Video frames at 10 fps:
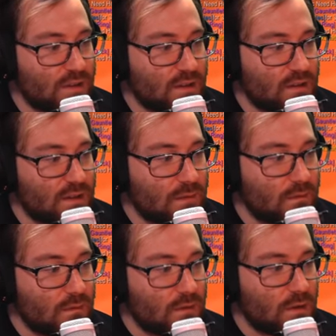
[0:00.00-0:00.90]
This
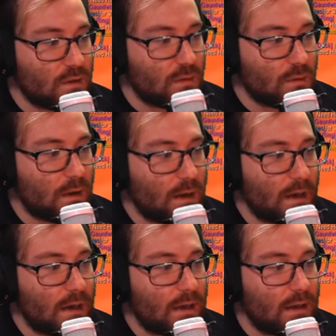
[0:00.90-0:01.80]
gives you,
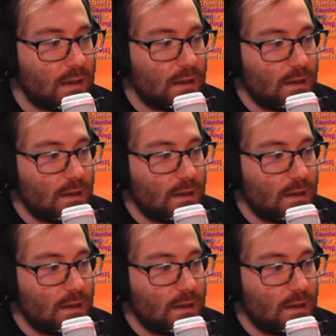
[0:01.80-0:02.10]
uh,